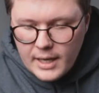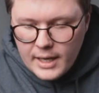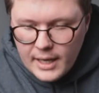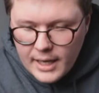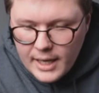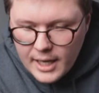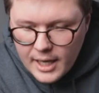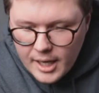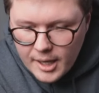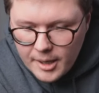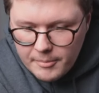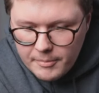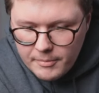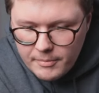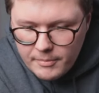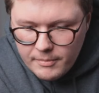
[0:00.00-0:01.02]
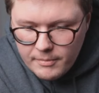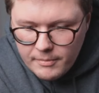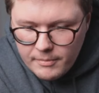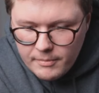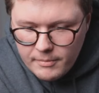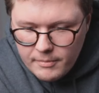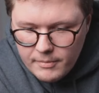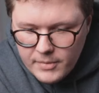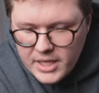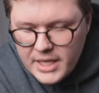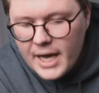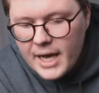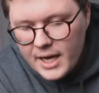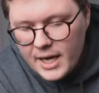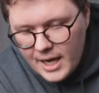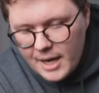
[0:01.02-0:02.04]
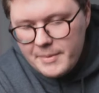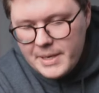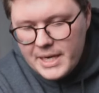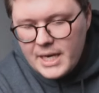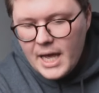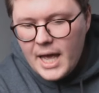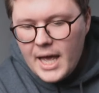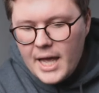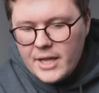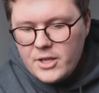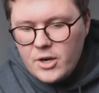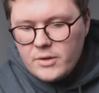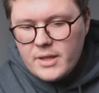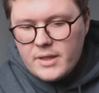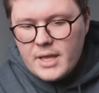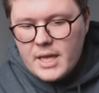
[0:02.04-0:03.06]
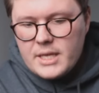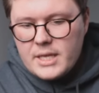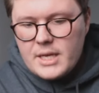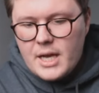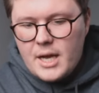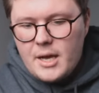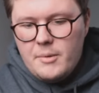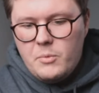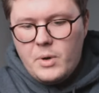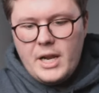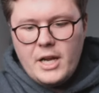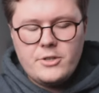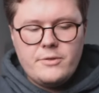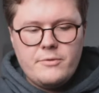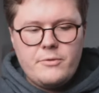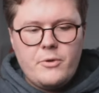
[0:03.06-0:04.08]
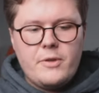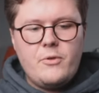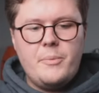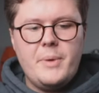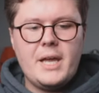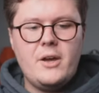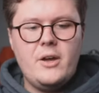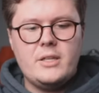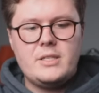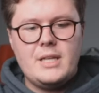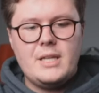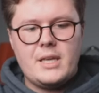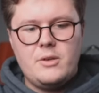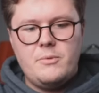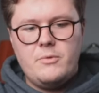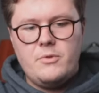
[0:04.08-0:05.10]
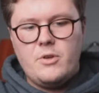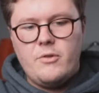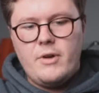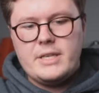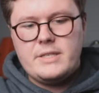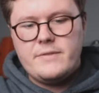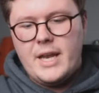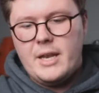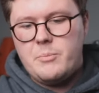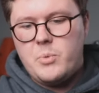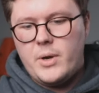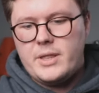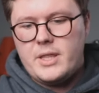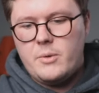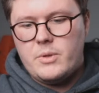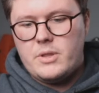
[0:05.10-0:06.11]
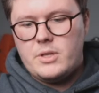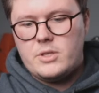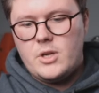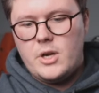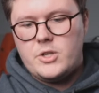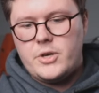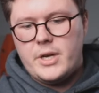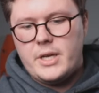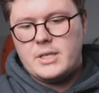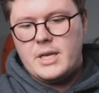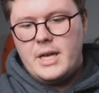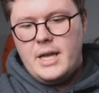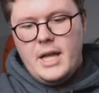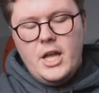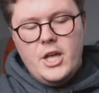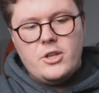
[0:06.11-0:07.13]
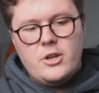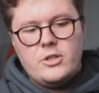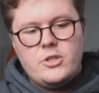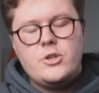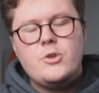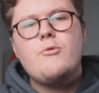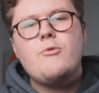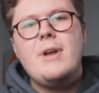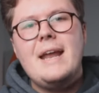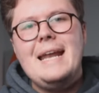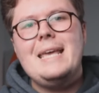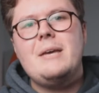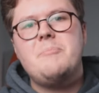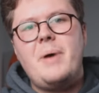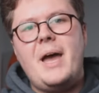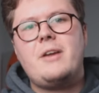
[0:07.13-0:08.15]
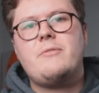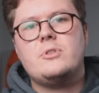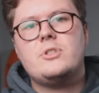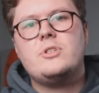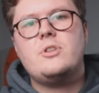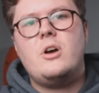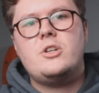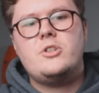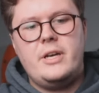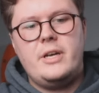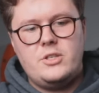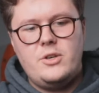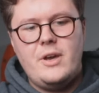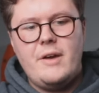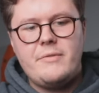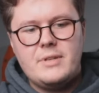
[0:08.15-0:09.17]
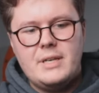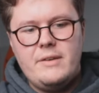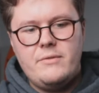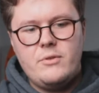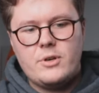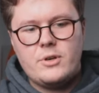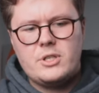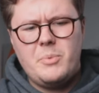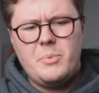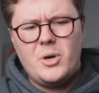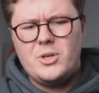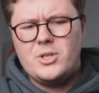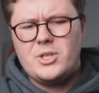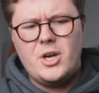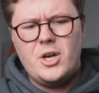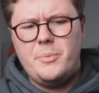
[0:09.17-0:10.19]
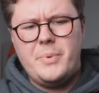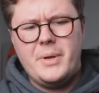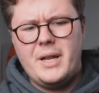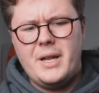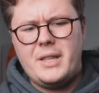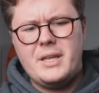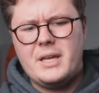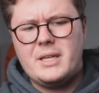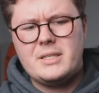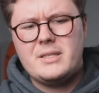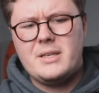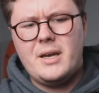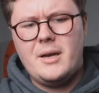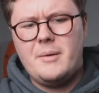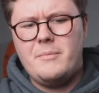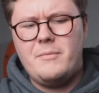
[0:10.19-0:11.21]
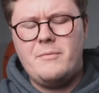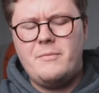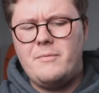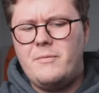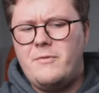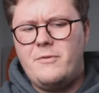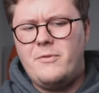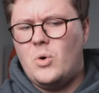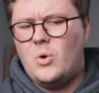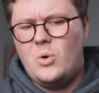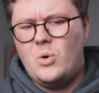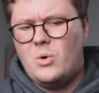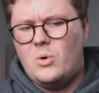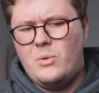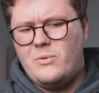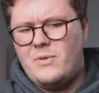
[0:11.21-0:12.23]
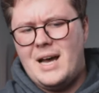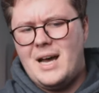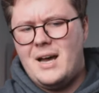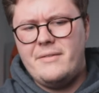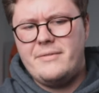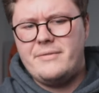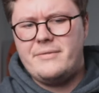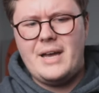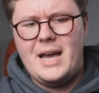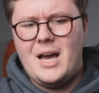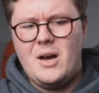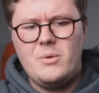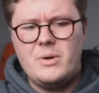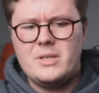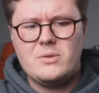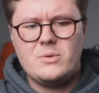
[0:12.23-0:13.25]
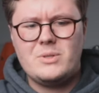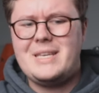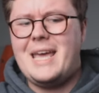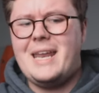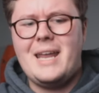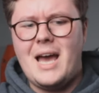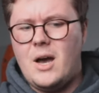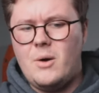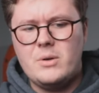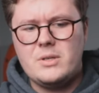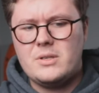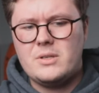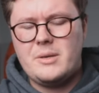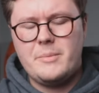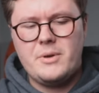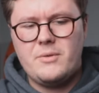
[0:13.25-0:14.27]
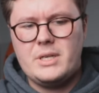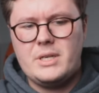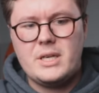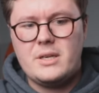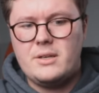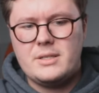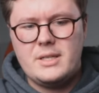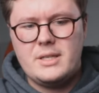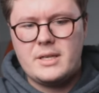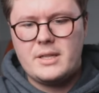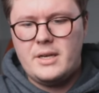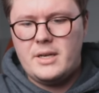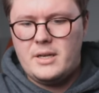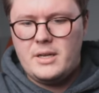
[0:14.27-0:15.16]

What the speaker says: And you know, the thing is 144 megahertz, like you raise a valid point there with the star trails. You know, to do really impactful star trails, you have to leave your exposure open. I think it's 4, 5 hours or 10 hours or something ridiculous like that.